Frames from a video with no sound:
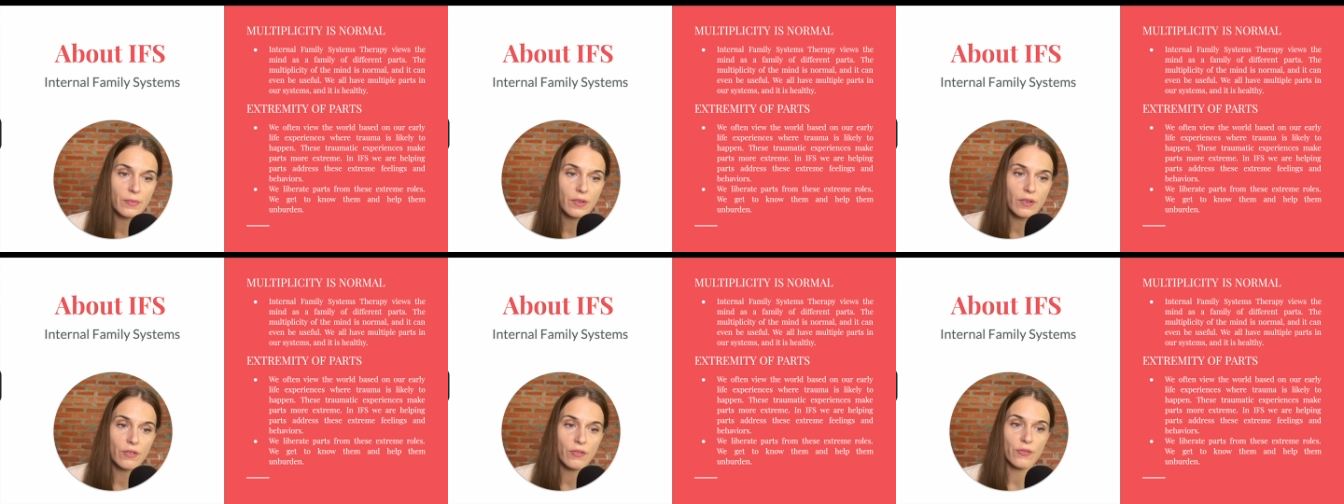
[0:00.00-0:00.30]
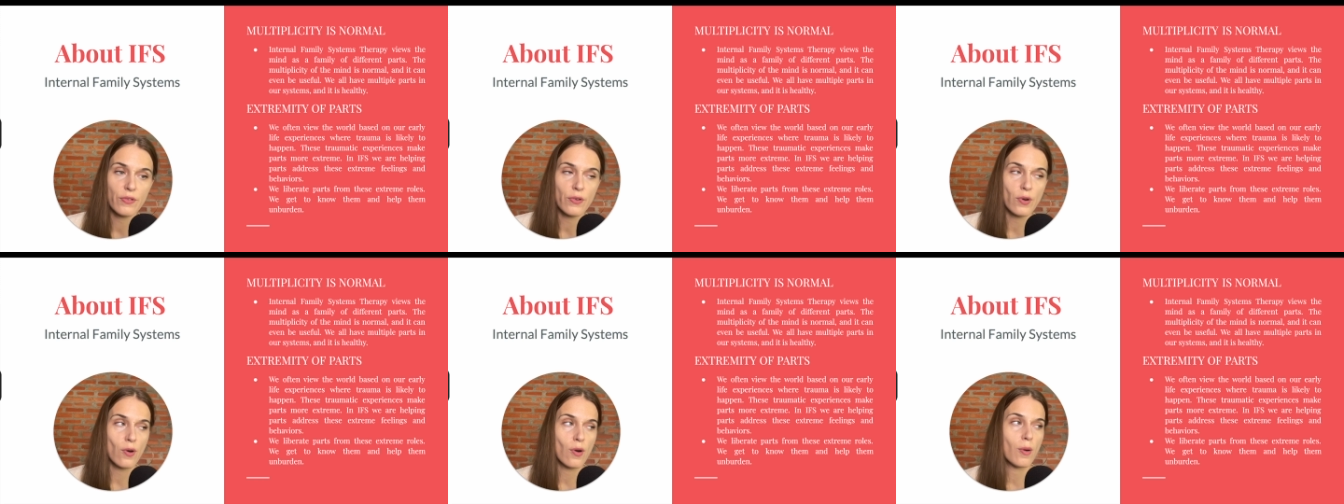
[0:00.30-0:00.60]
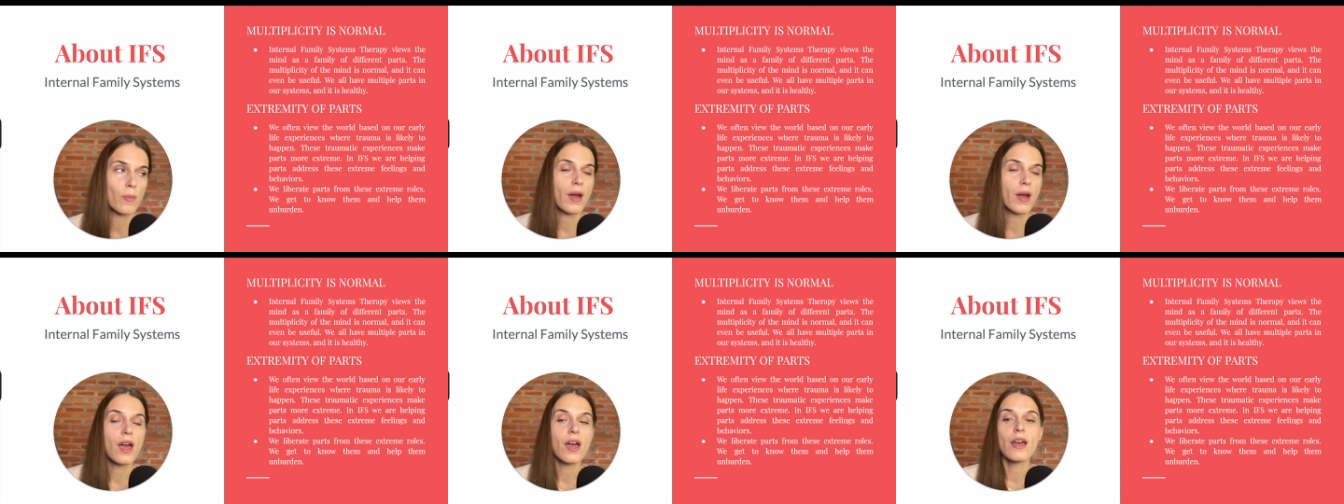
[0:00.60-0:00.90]
from
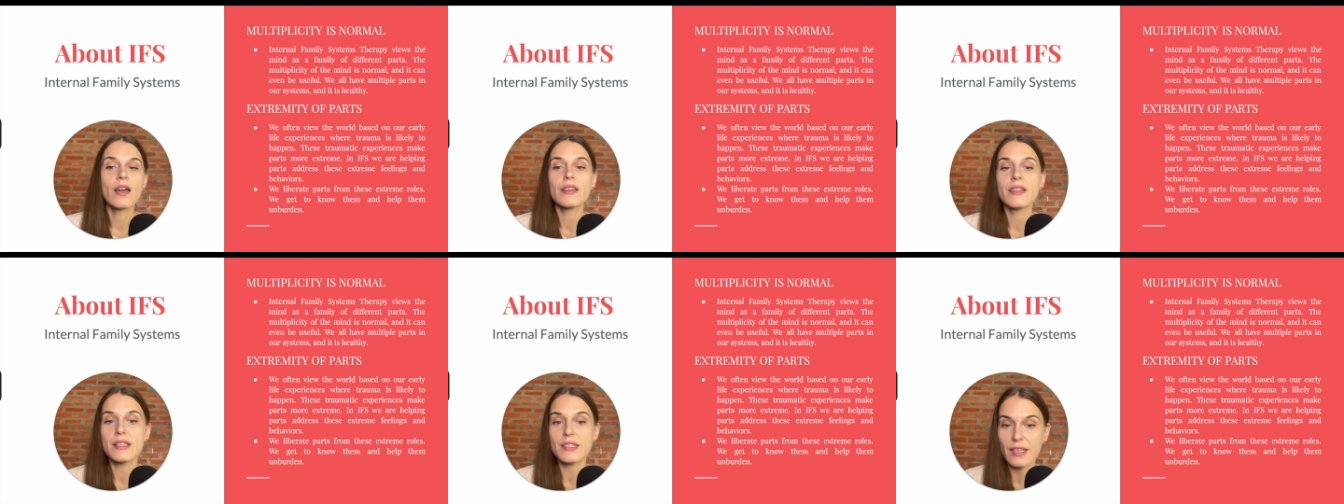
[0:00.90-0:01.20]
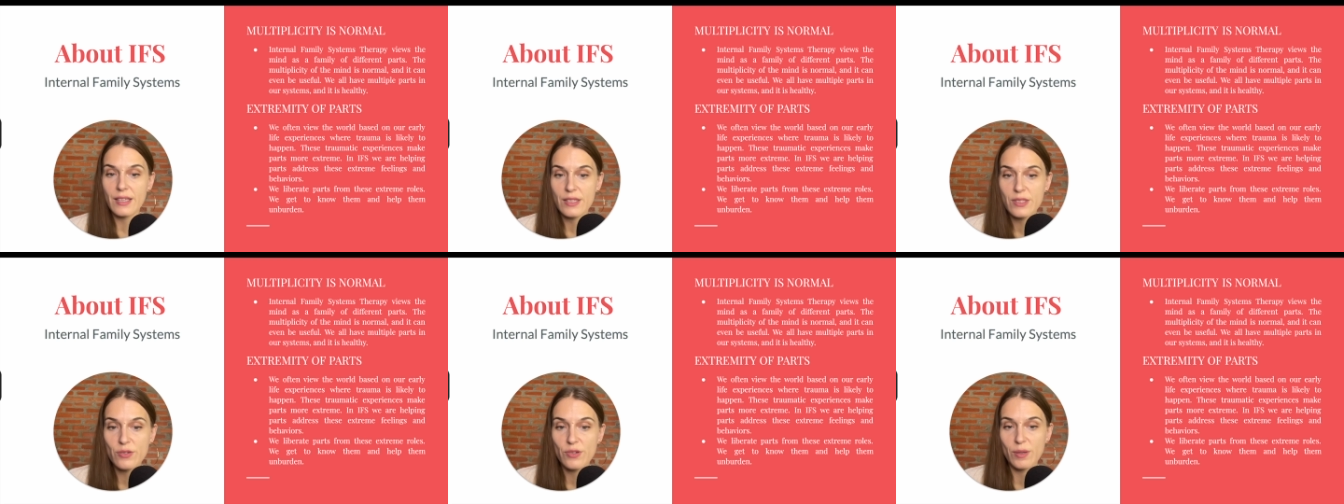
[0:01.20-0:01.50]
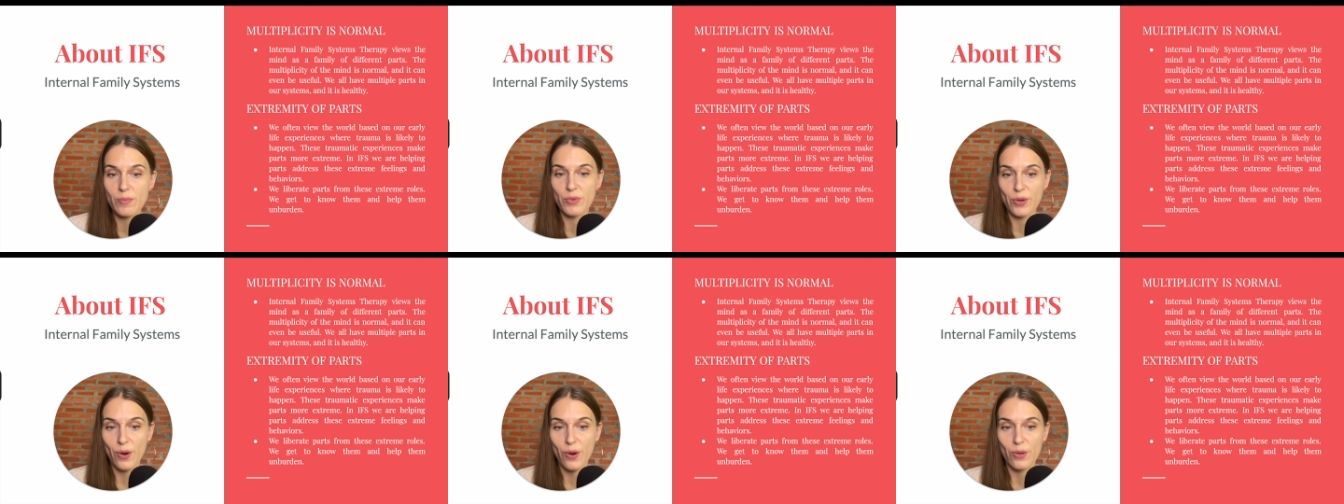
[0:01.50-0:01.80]
these extreme
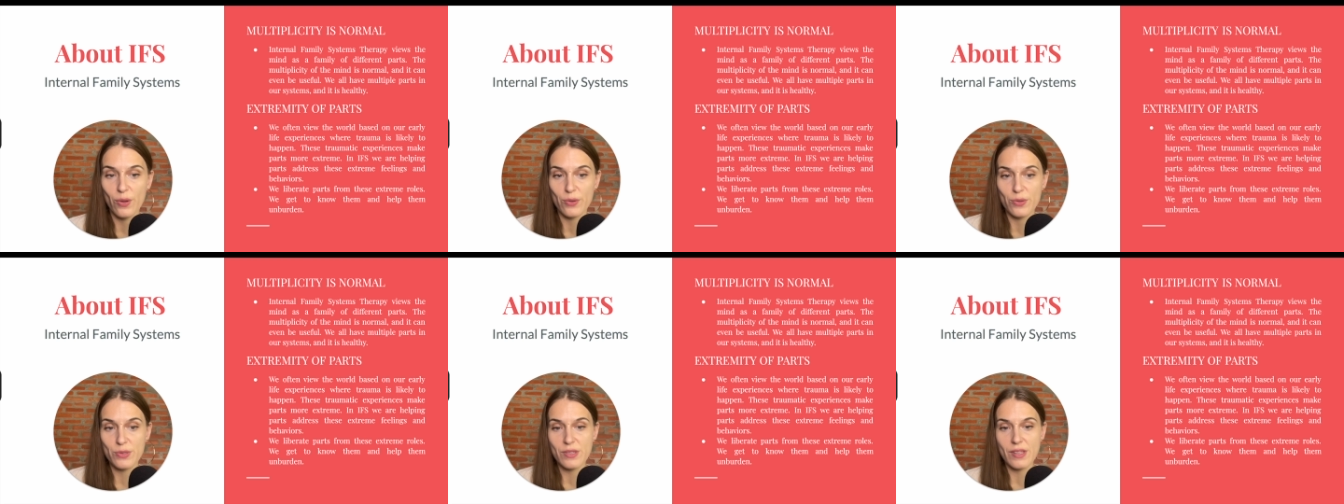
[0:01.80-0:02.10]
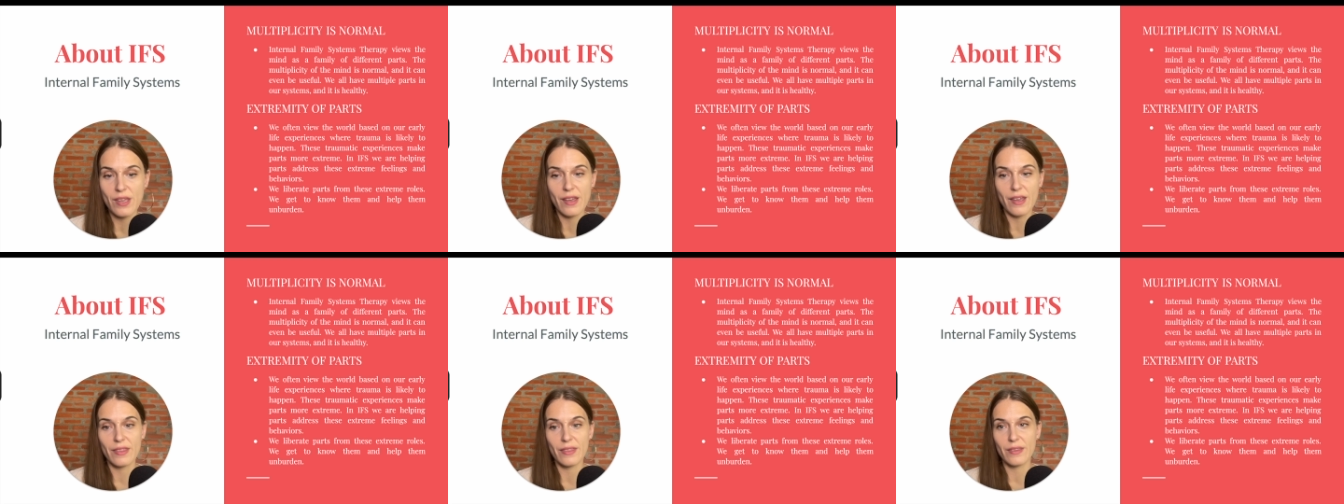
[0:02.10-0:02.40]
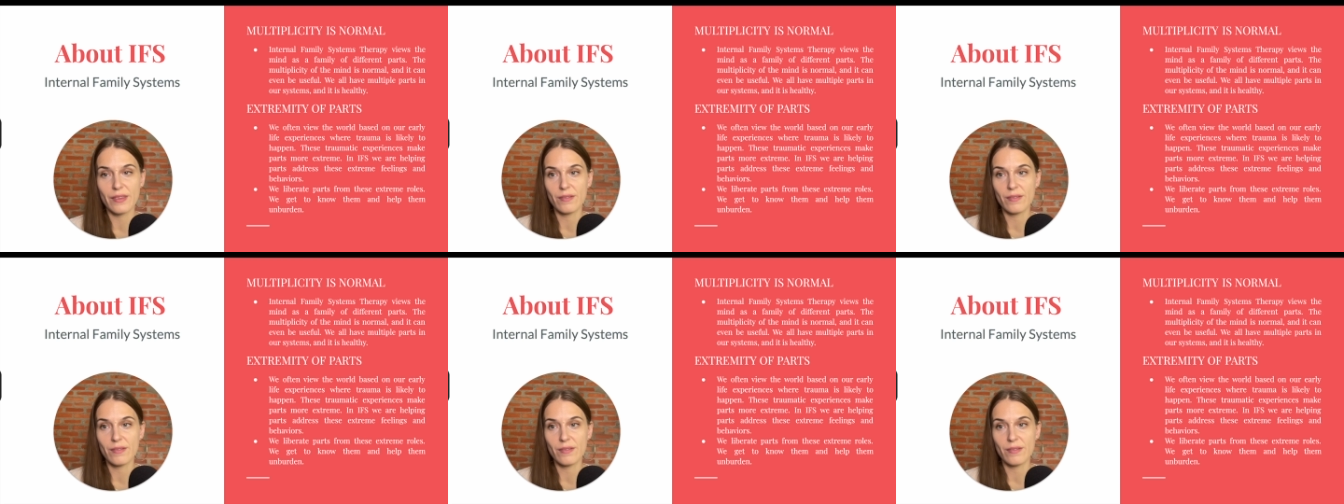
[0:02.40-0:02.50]
roles and